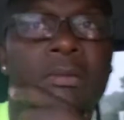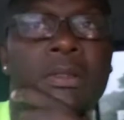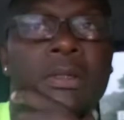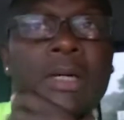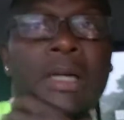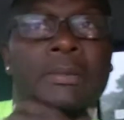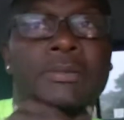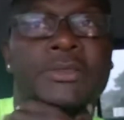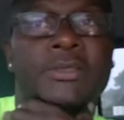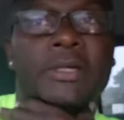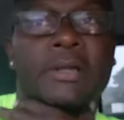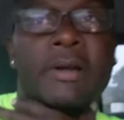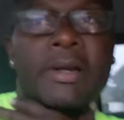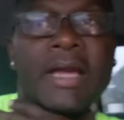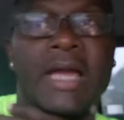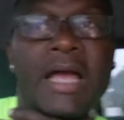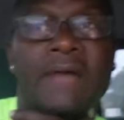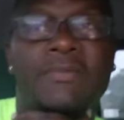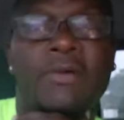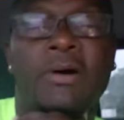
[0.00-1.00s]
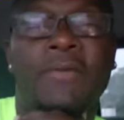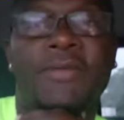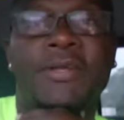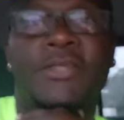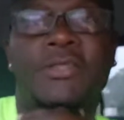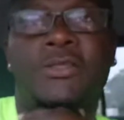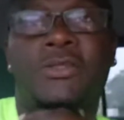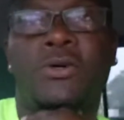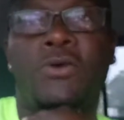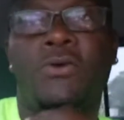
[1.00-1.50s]
I have all these
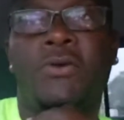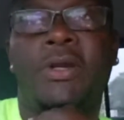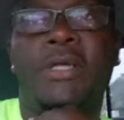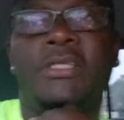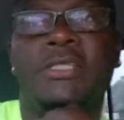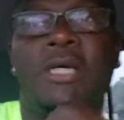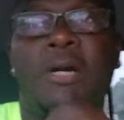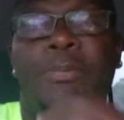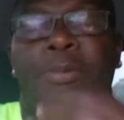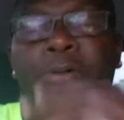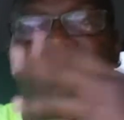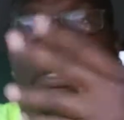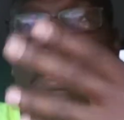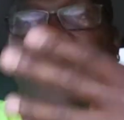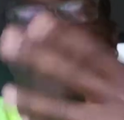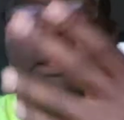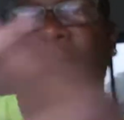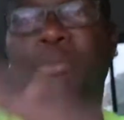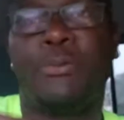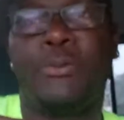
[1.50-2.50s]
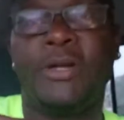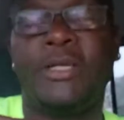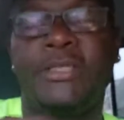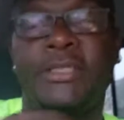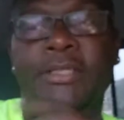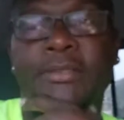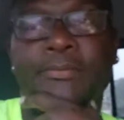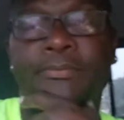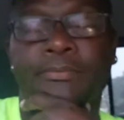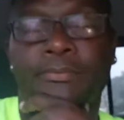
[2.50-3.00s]
stories pertaining to
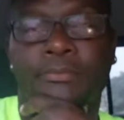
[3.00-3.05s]
prison.